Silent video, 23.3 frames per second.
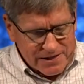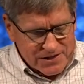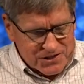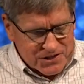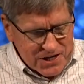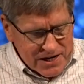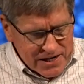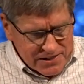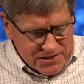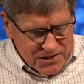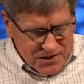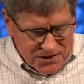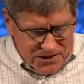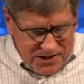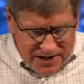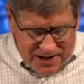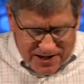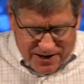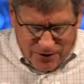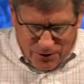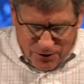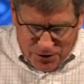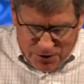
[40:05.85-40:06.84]
Jesus
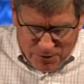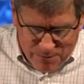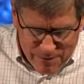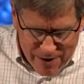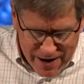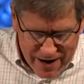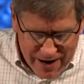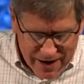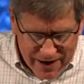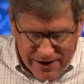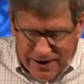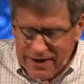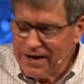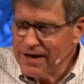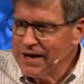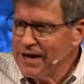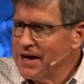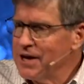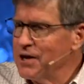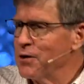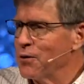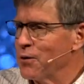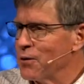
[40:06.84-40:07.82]
healed the man
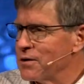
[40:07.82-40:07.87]
in